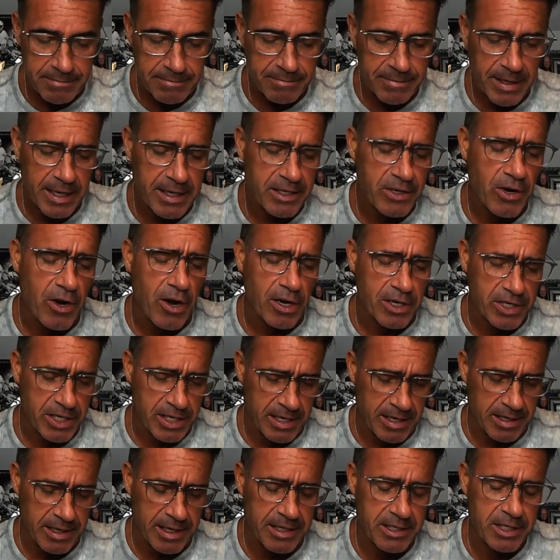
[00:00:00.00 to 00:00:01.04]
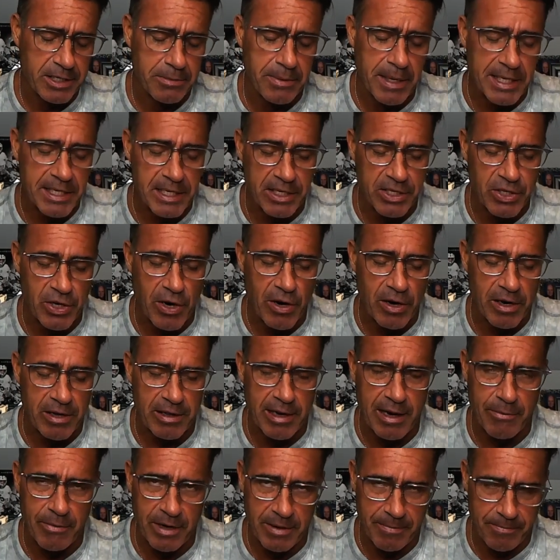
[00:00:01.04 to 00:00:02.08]
he speaks in his article,
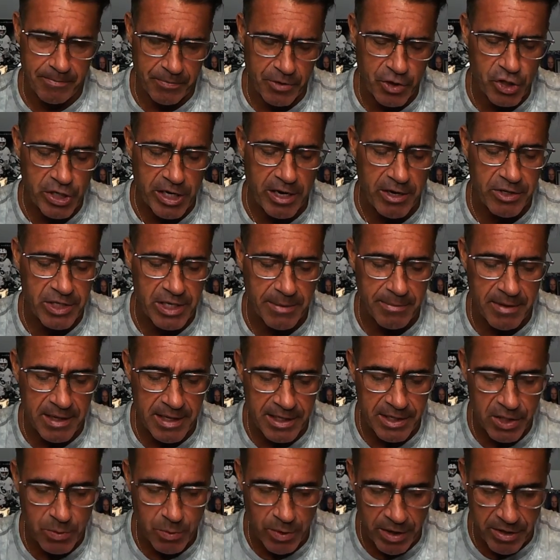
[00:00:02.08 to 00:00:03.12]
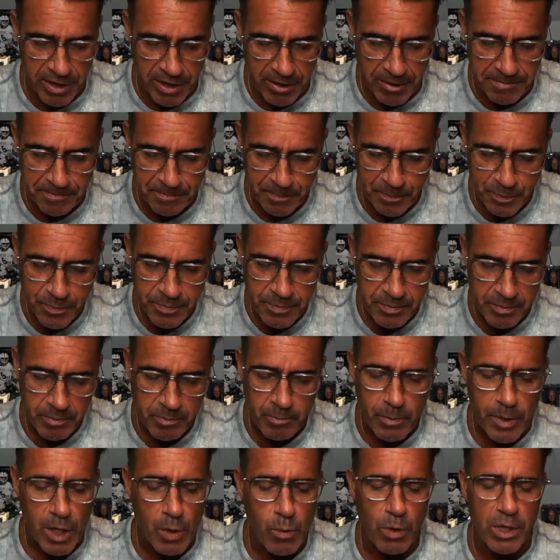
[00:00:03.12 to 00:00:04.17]
and I want to share some of this with you.
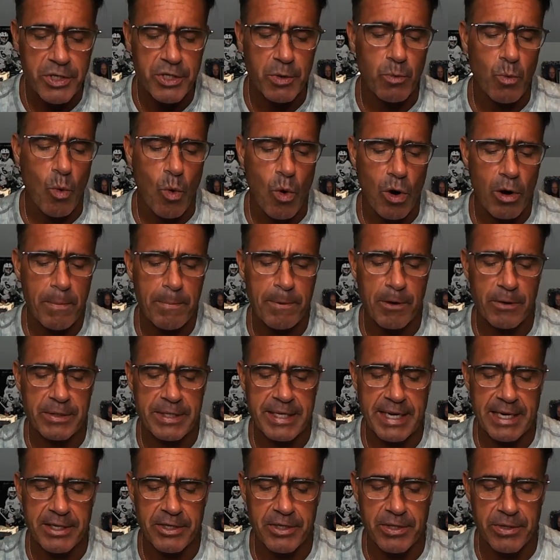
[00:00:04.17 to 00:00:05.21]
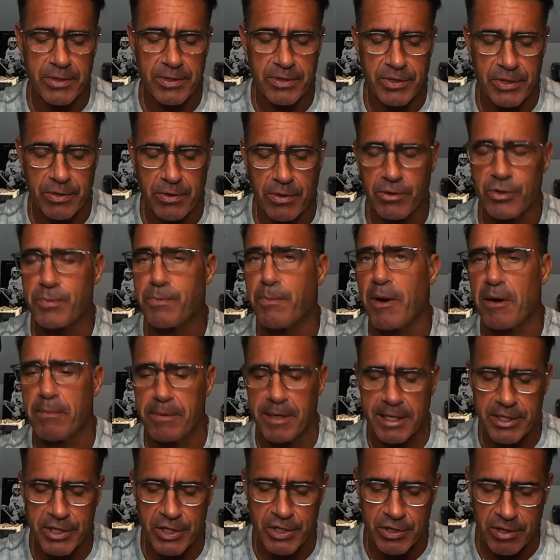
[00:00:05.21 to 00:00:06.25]
Wasn't war protesters or those
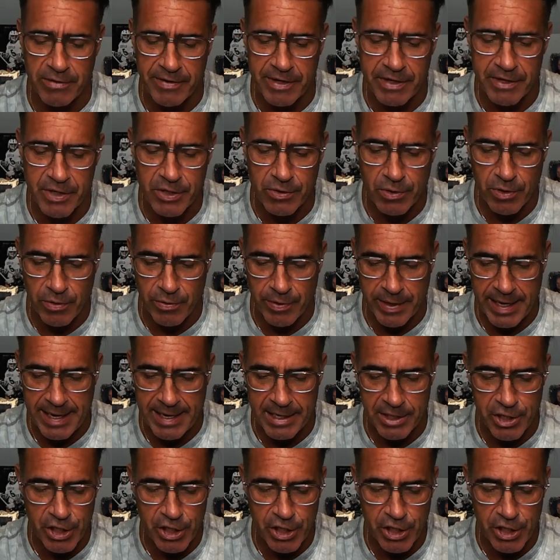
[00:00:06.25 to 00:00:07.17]
public servants who created